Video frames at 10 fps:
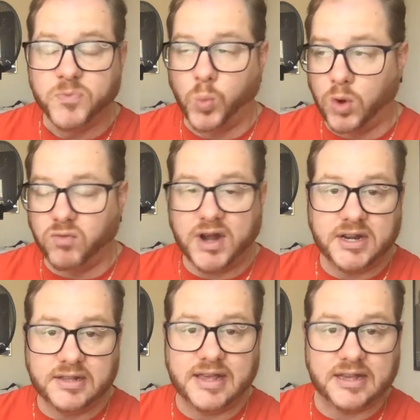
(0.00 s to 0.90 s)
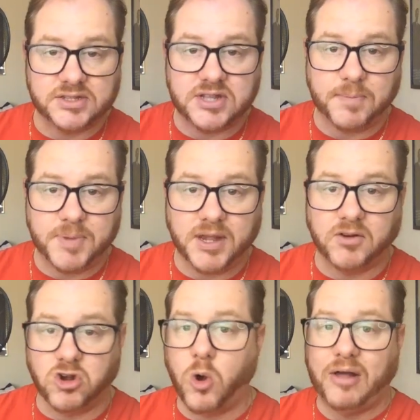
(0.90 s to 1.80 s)
We're ready to take a step here
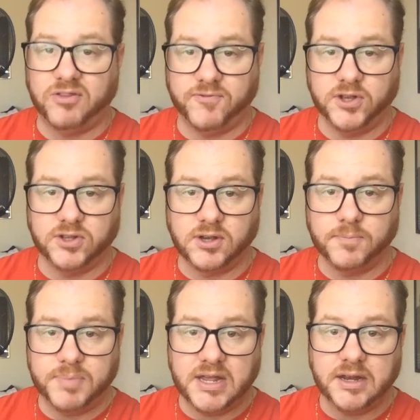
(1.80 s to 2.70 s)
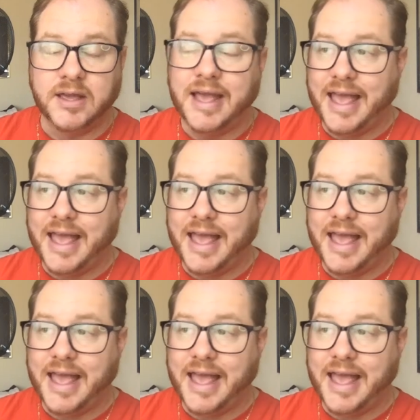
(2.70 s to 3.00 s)
and go out in the field and compete.